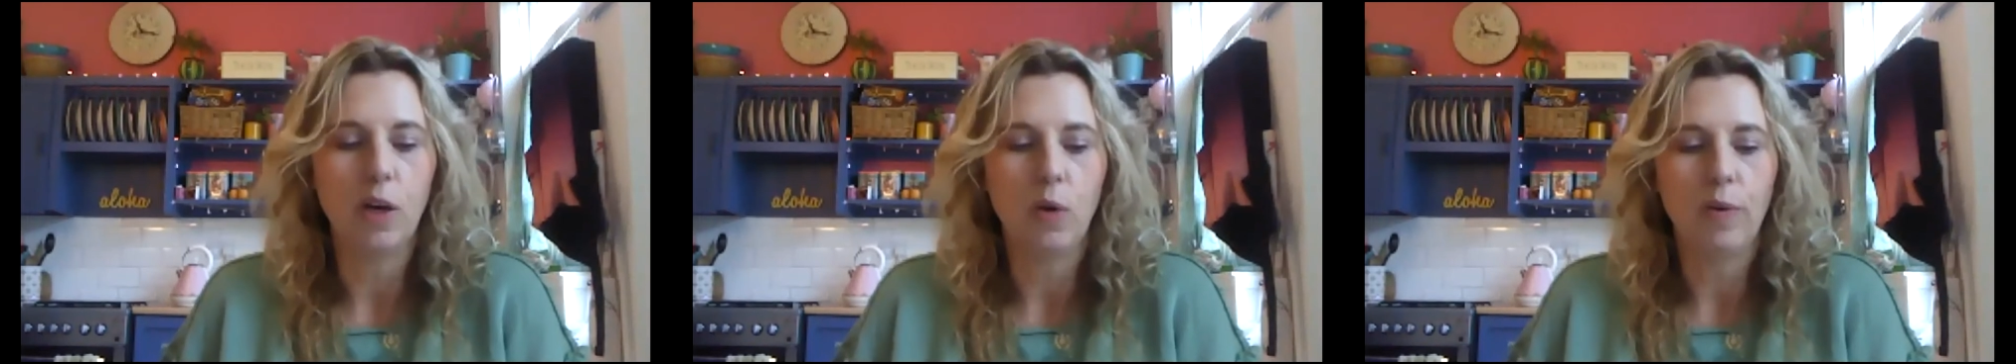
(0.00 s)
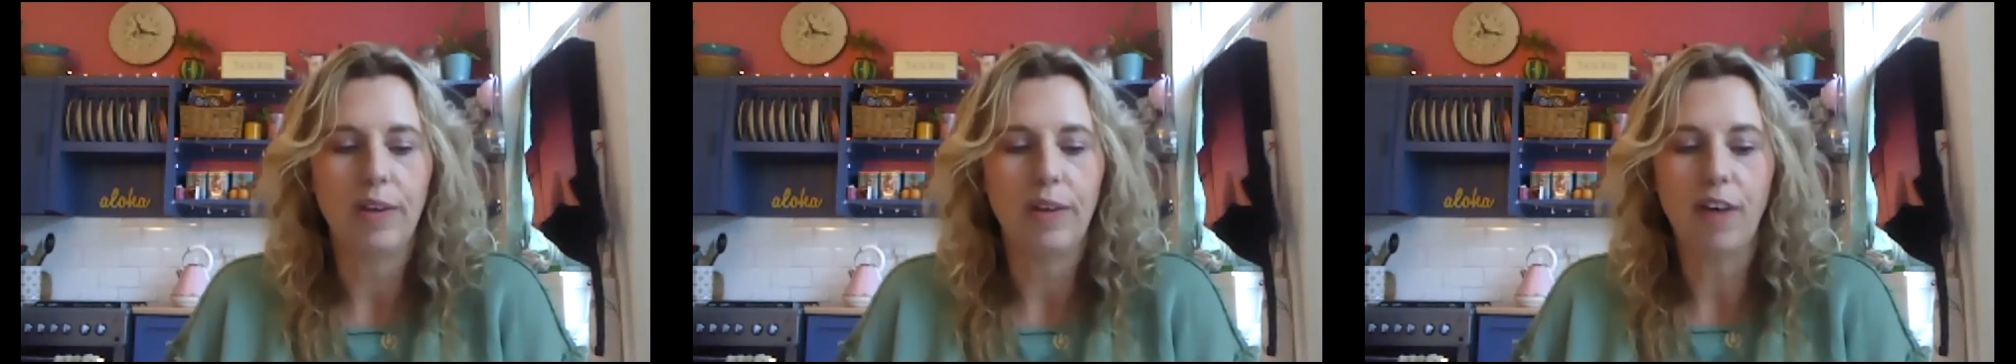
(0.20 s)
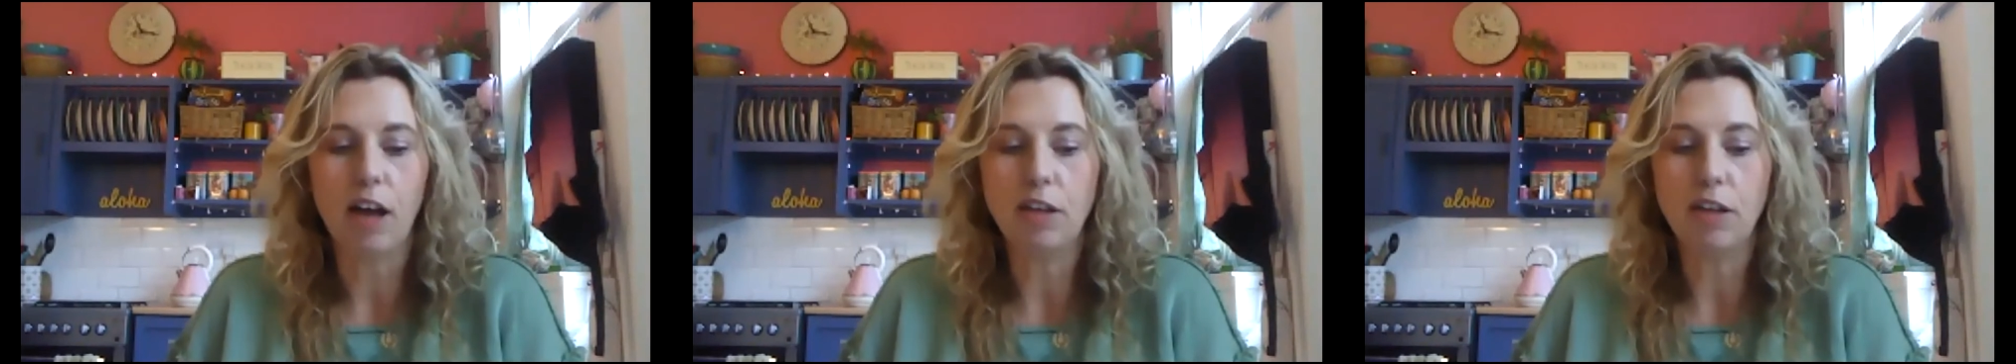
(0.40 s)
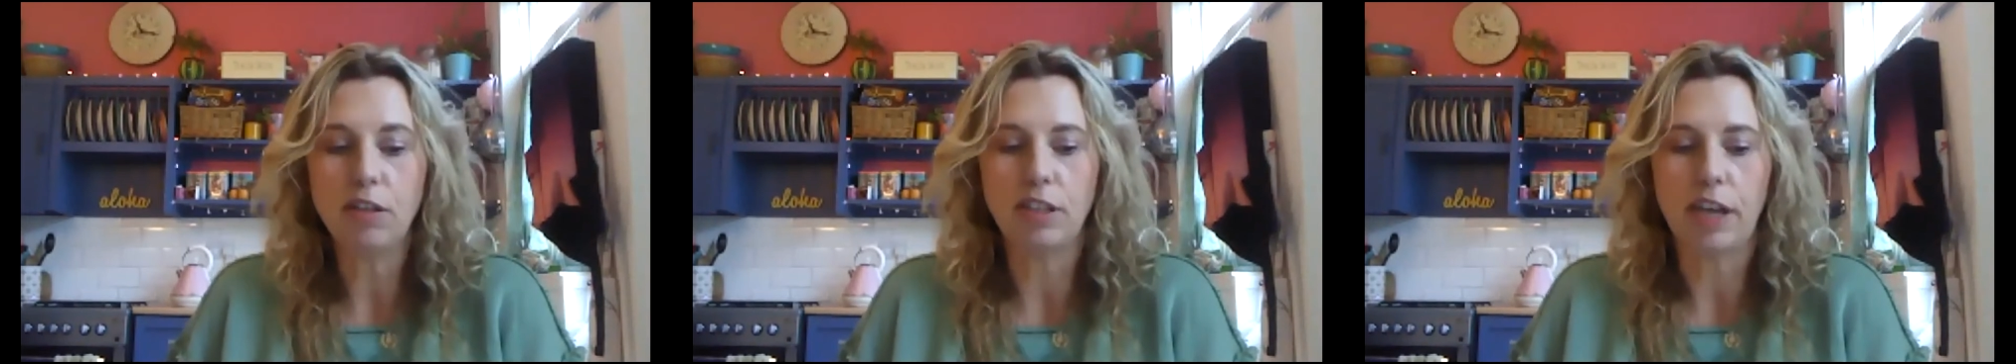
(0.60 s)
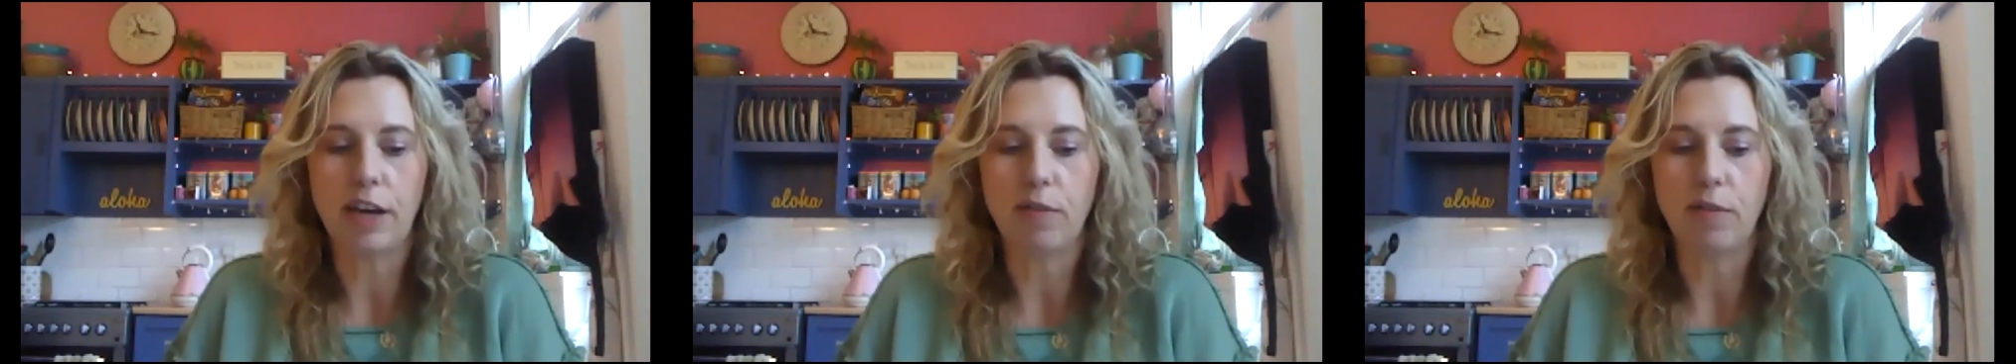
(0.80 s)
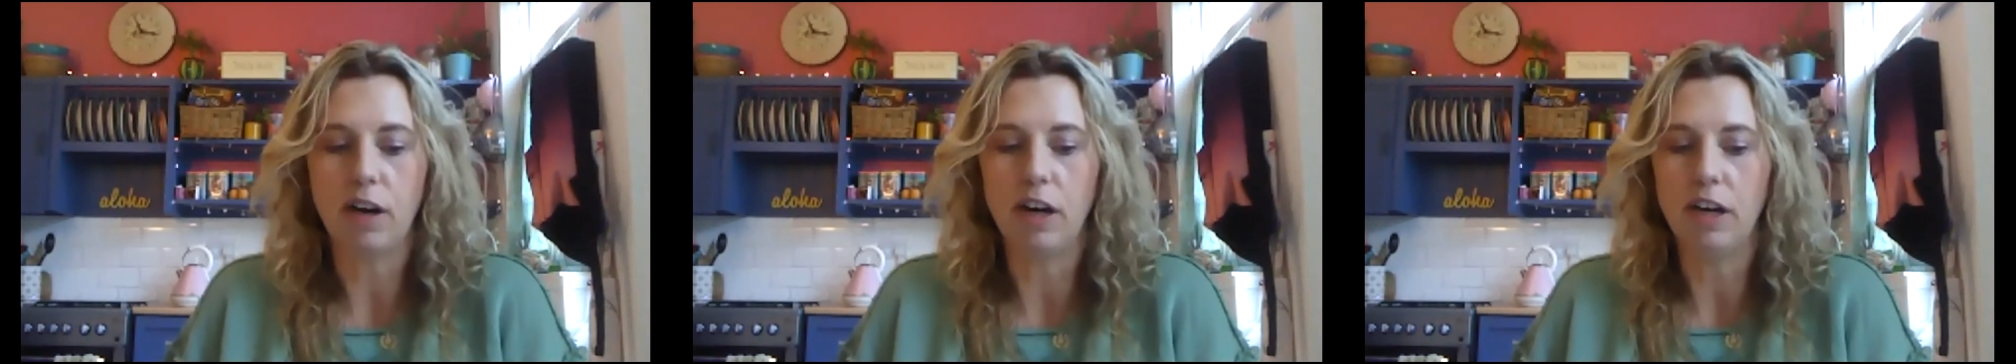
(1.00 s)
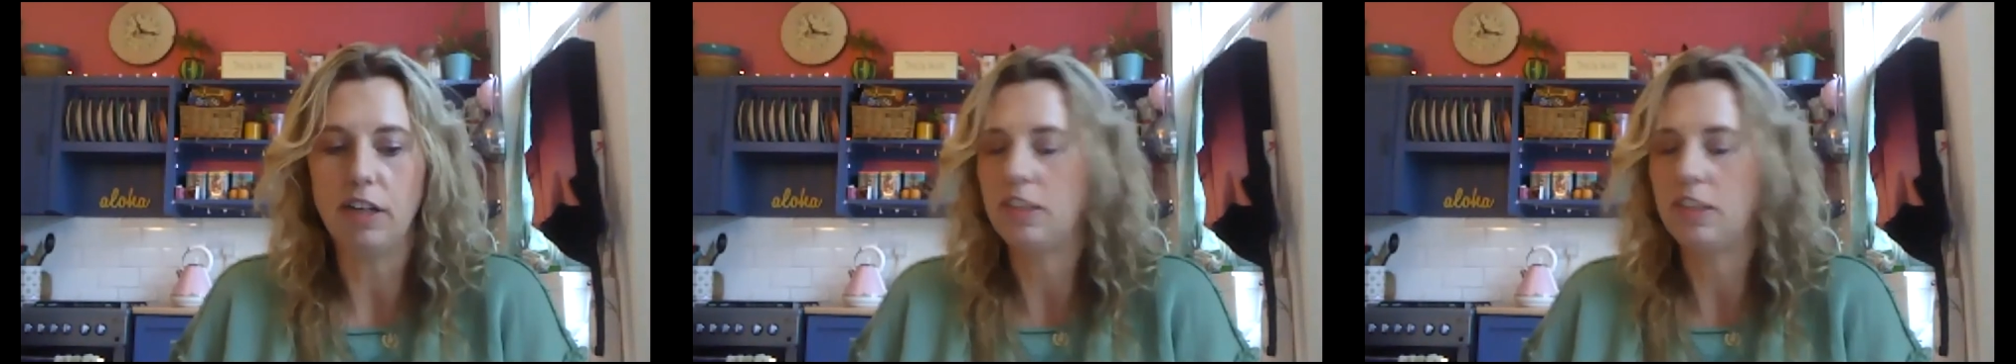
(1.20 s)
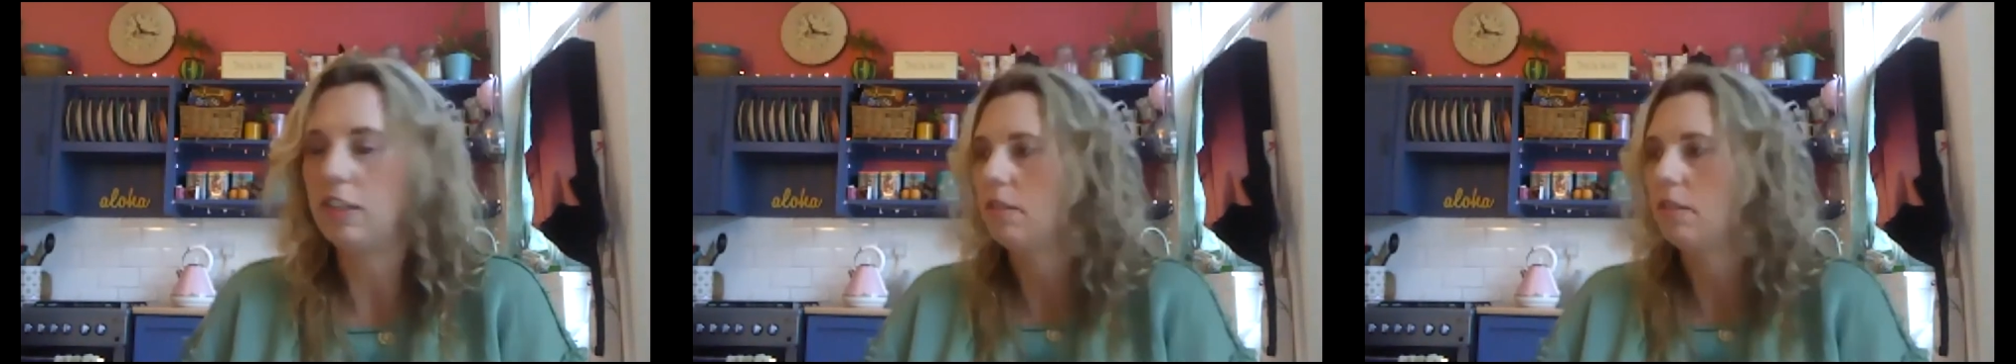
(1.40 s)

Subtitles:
We've also got